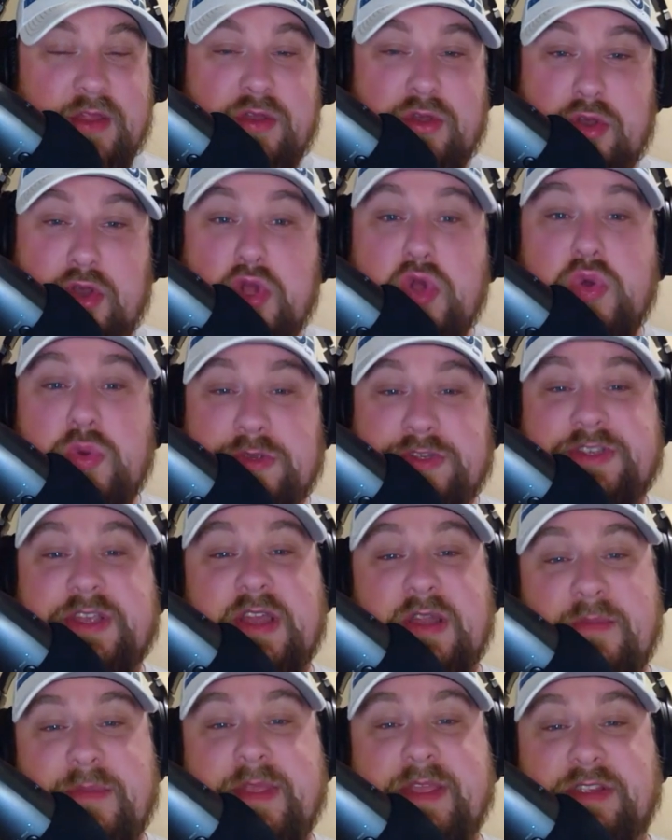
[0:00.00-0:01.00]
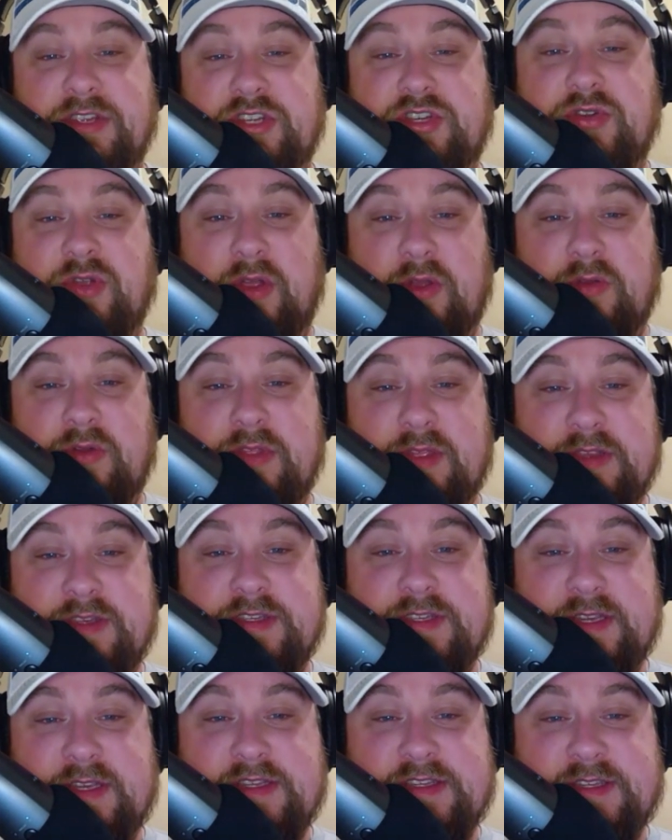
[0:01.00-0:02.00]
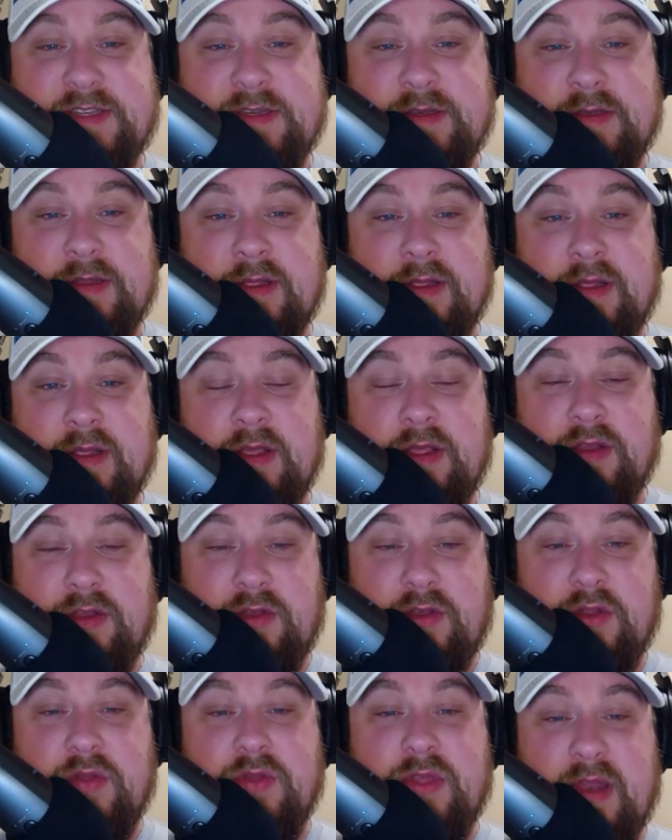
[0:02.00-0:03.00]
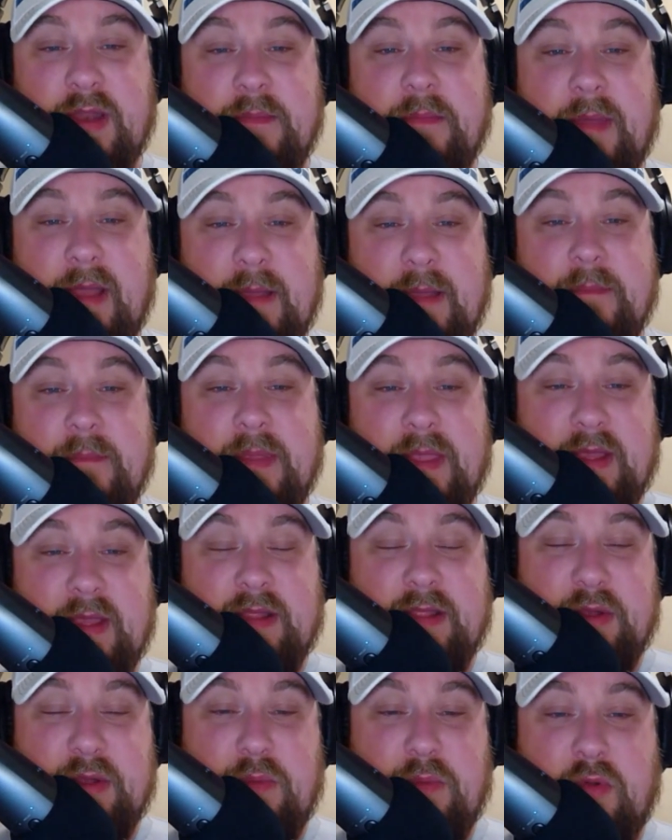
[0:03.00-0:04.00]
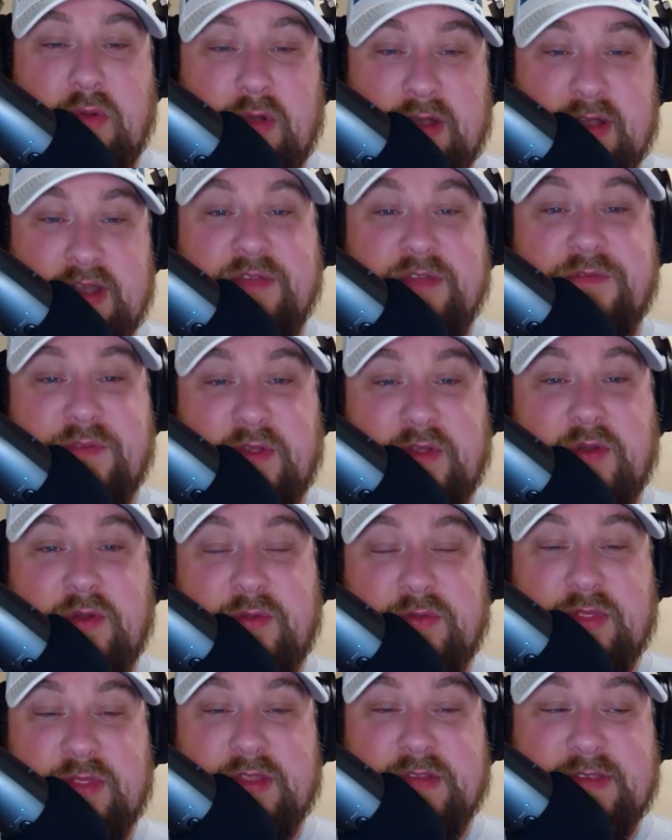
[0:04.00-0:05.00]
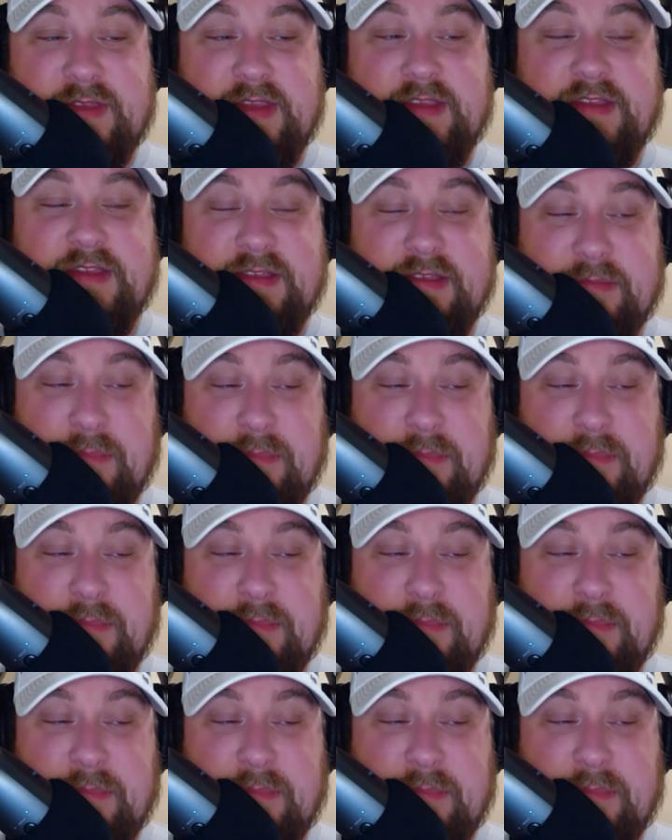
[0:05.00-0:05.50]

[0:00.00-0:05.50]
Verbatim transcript: Knew it was going to be a struggle this season. Knew that it might be a little more difficult than seasons